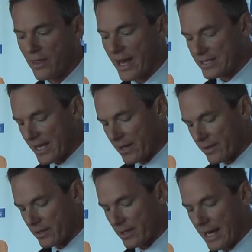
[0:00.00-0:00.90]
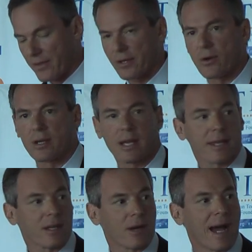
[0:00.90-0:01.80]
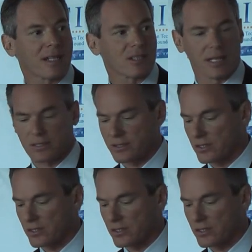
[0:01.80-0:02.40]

that's how they're going to get their access.